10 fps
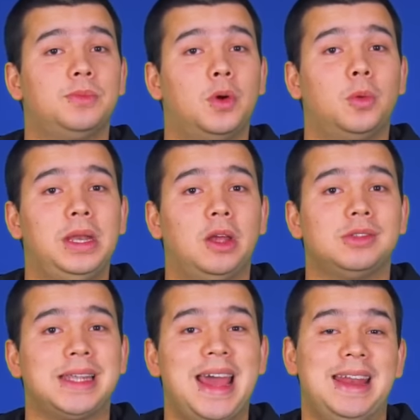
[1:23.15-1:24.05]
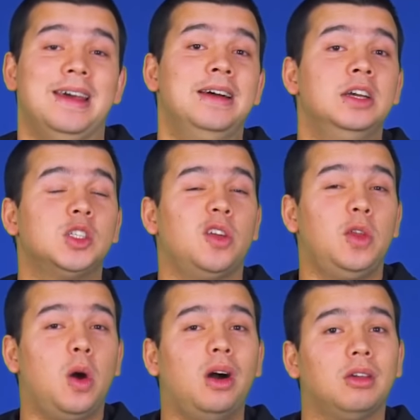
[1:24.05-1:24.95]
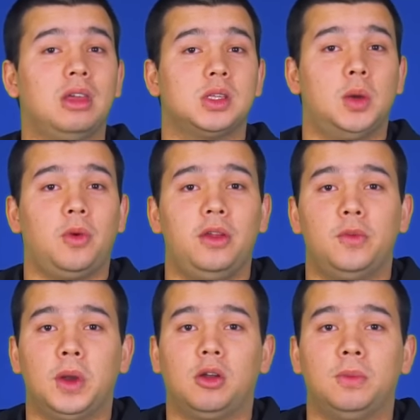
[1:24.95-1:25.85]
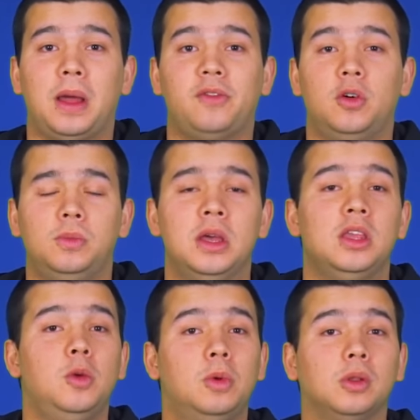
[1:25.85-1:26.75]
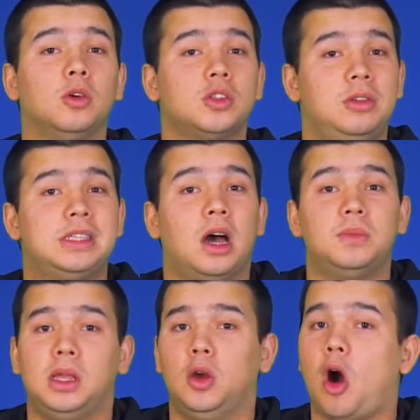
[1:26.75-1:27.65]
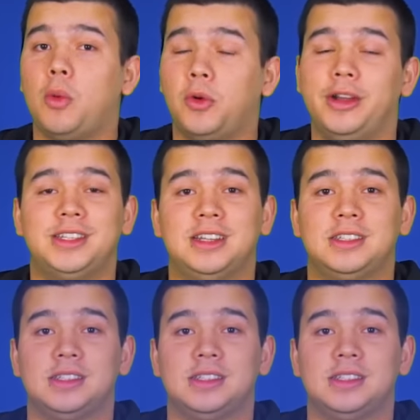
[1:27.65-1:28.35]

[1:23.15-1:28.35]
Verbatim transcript: support Windows 10, so if you are looking to upgrade from an older platform, you will also need to update your operating